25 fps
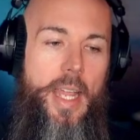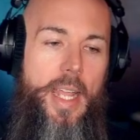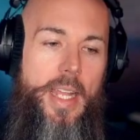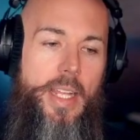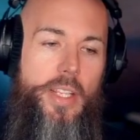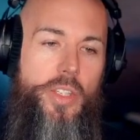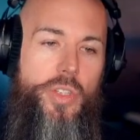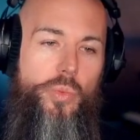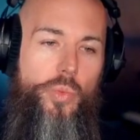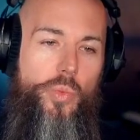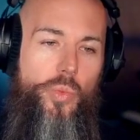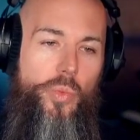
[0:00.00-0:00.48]

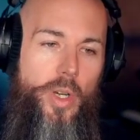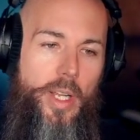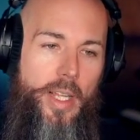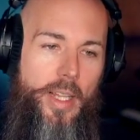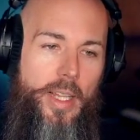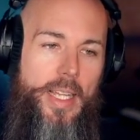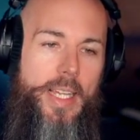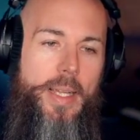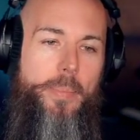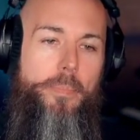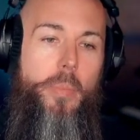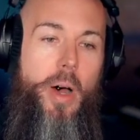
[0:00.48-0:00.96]
It's
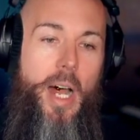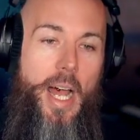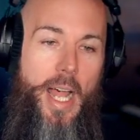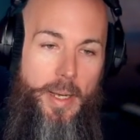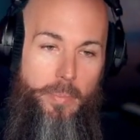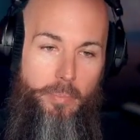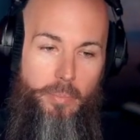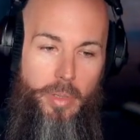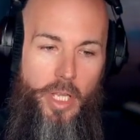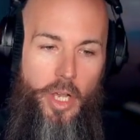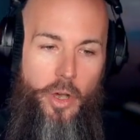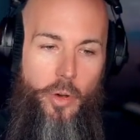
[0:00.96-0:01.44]
really
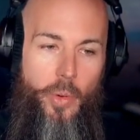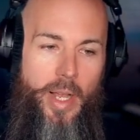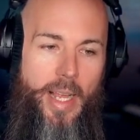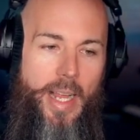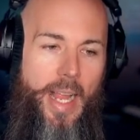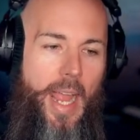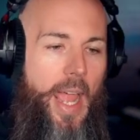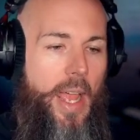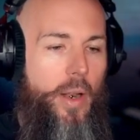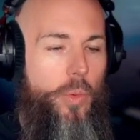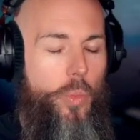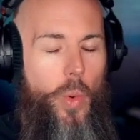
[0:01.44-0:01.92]

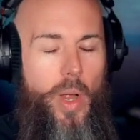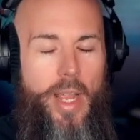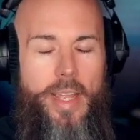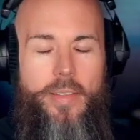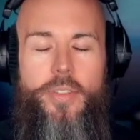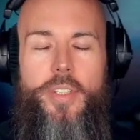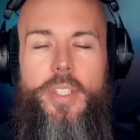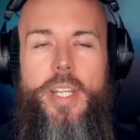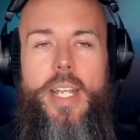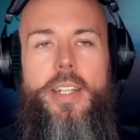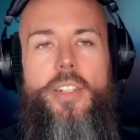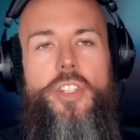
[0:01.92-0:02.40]
mind-blowing, and
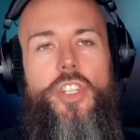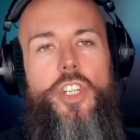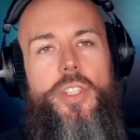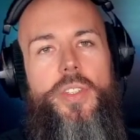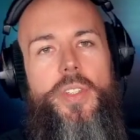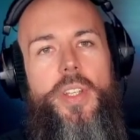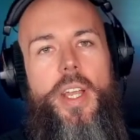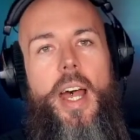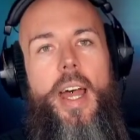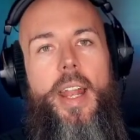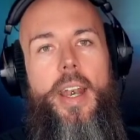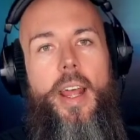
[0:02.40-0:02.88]
Wavestate
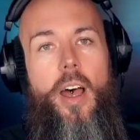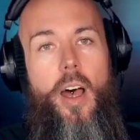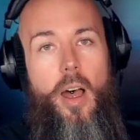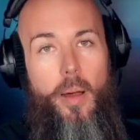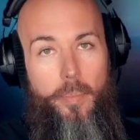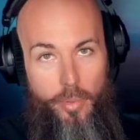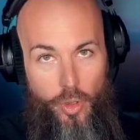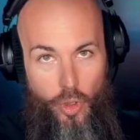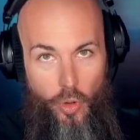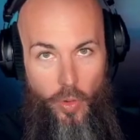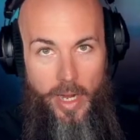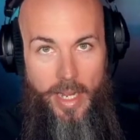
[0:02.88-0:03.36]
just got
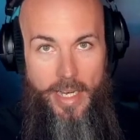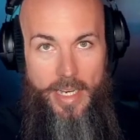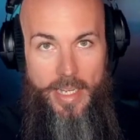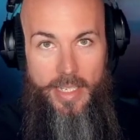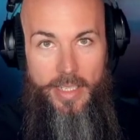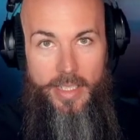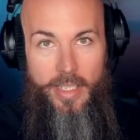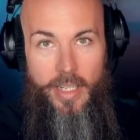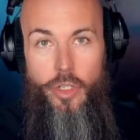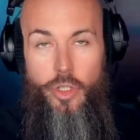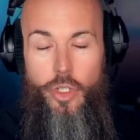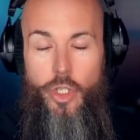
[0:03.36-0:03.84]

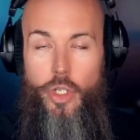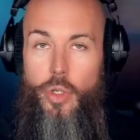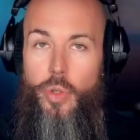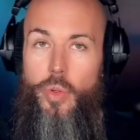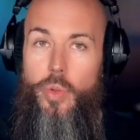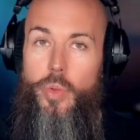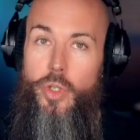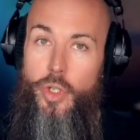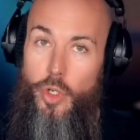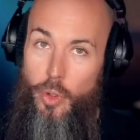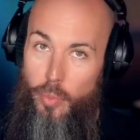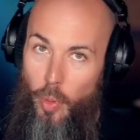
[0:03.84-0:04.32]
upgraded
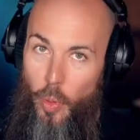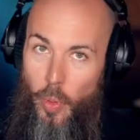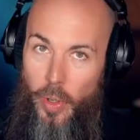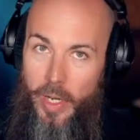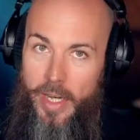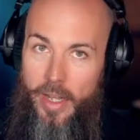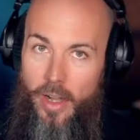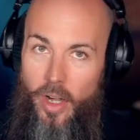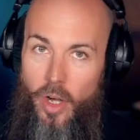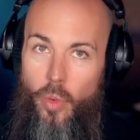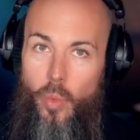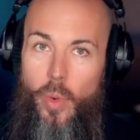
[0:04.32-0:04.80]
to
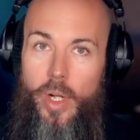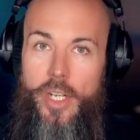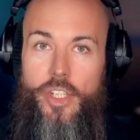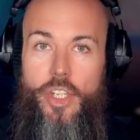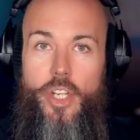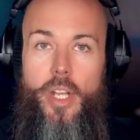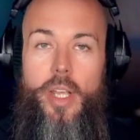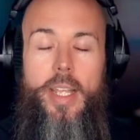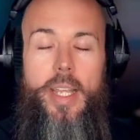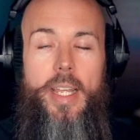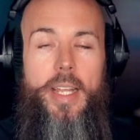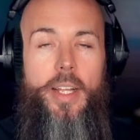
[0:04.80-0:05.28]
2.0,
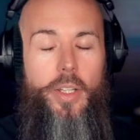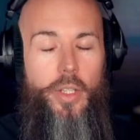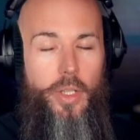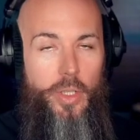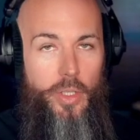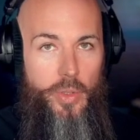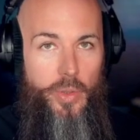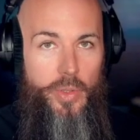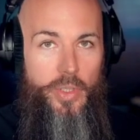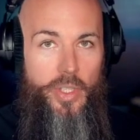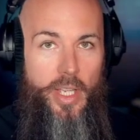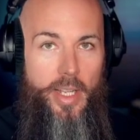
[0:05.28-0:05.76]
which
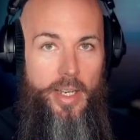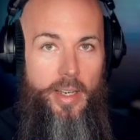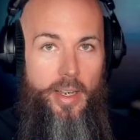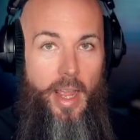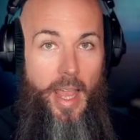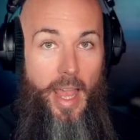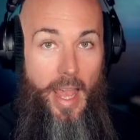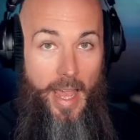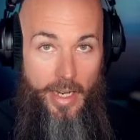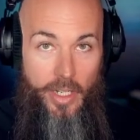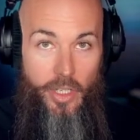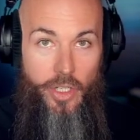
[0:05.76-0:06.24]
includes
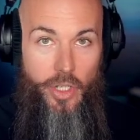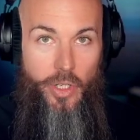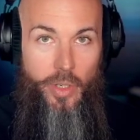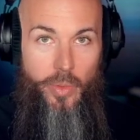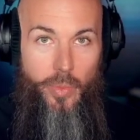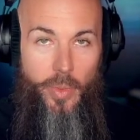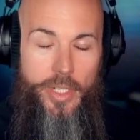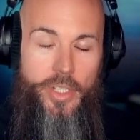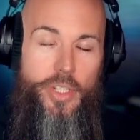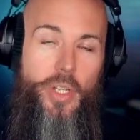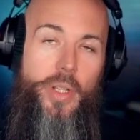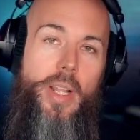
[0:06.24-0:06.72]
an
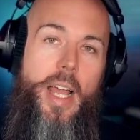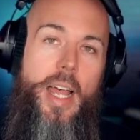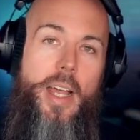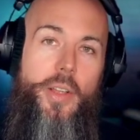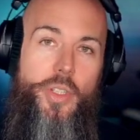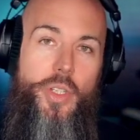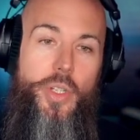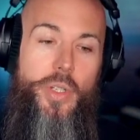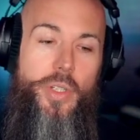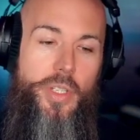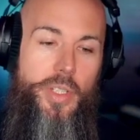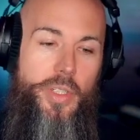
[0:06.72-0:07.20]
editor, which
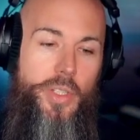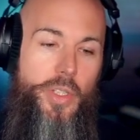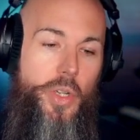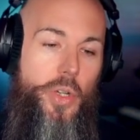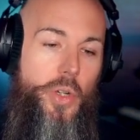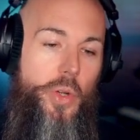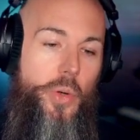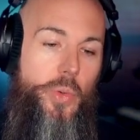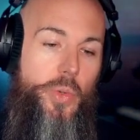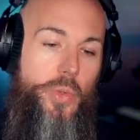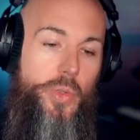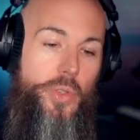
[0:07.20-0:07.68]
allows you to
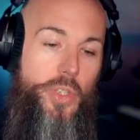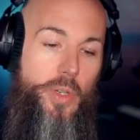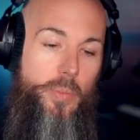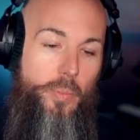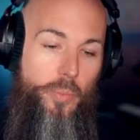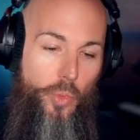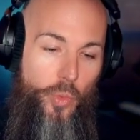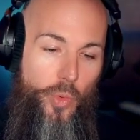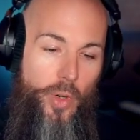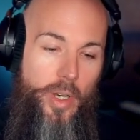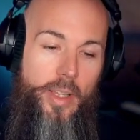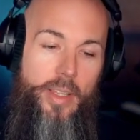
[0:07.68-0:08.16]
do
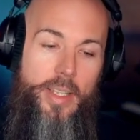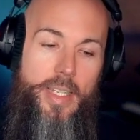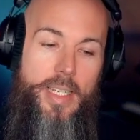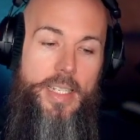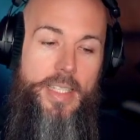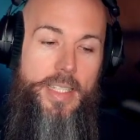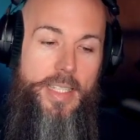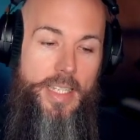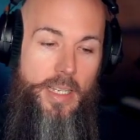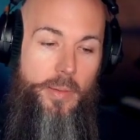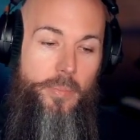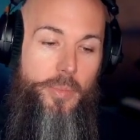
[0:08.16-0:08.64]
some
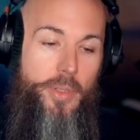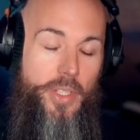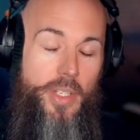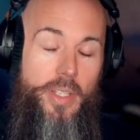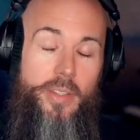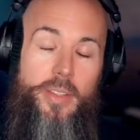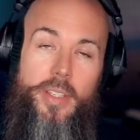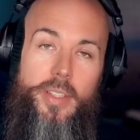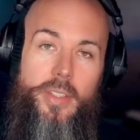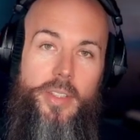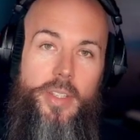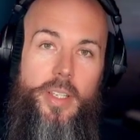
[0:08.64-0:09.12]
really deep
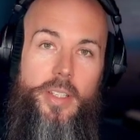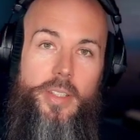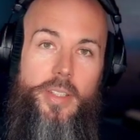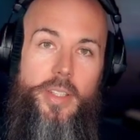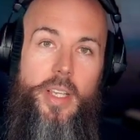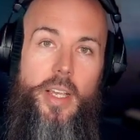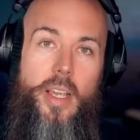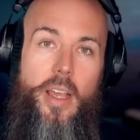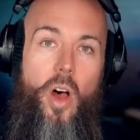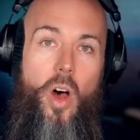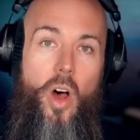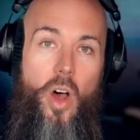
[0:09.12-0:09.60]

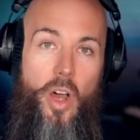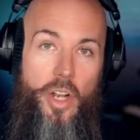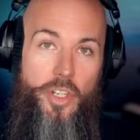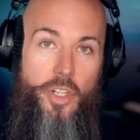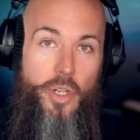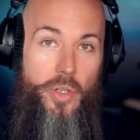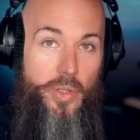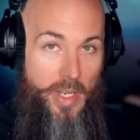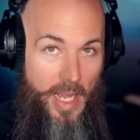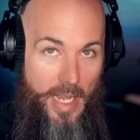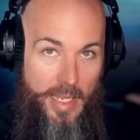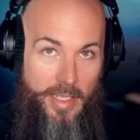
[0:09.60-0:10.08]
synthesis
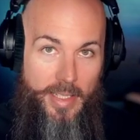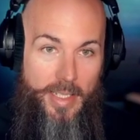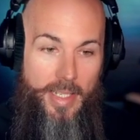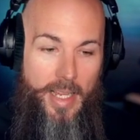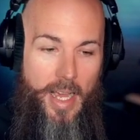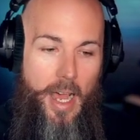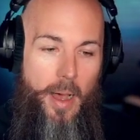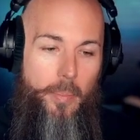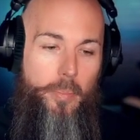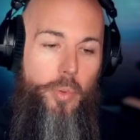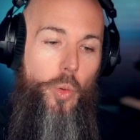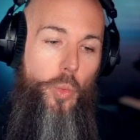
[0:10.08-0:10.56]
on your
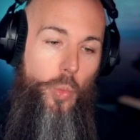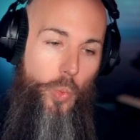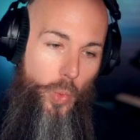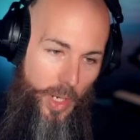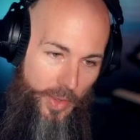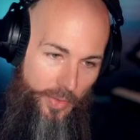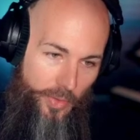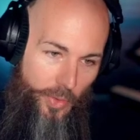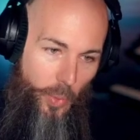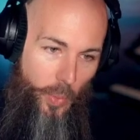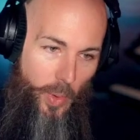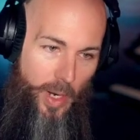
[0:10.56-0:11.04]
desktop
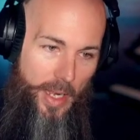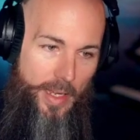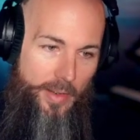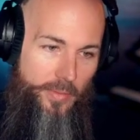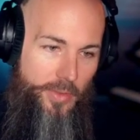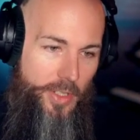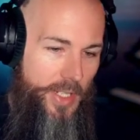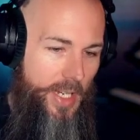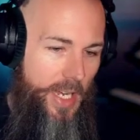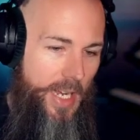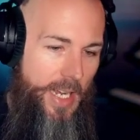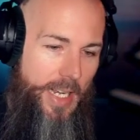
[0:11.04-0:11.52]
with the
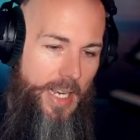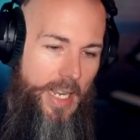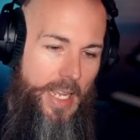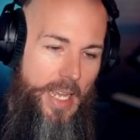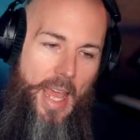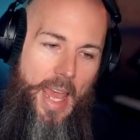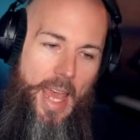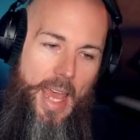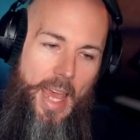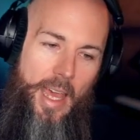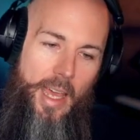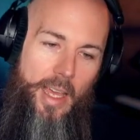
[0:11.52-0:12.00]
Wavestate.
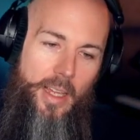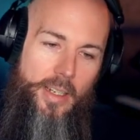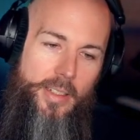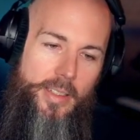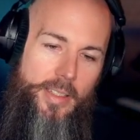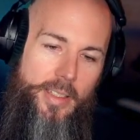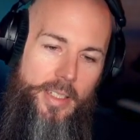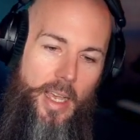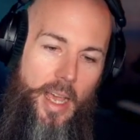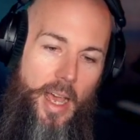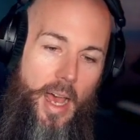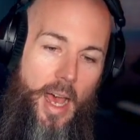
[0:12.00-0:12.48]

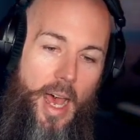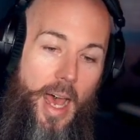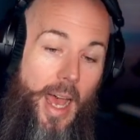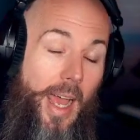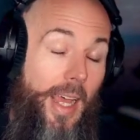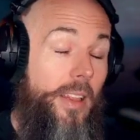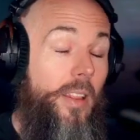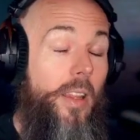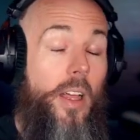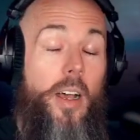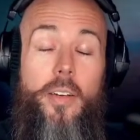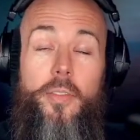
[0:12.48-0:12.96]
And
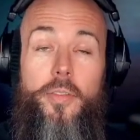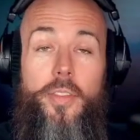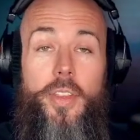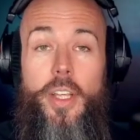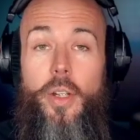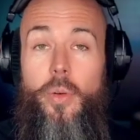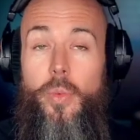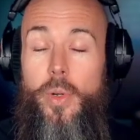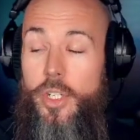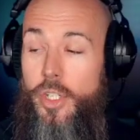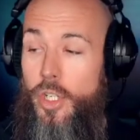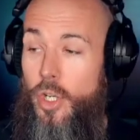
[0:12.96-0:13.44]
I love
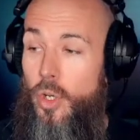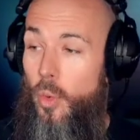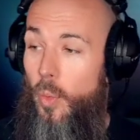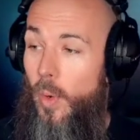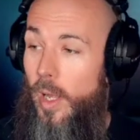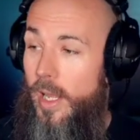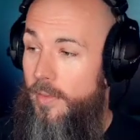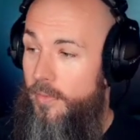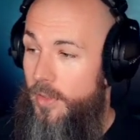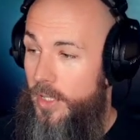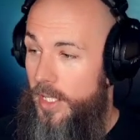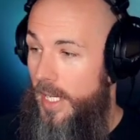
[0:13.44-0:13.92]
the original
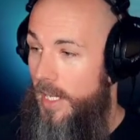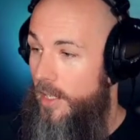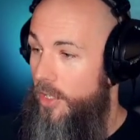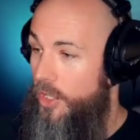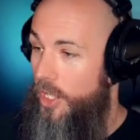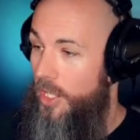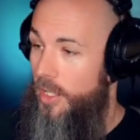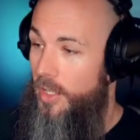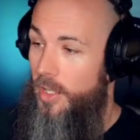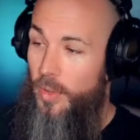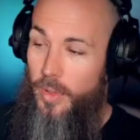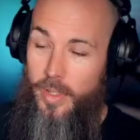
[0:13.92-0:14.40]
Wavestation.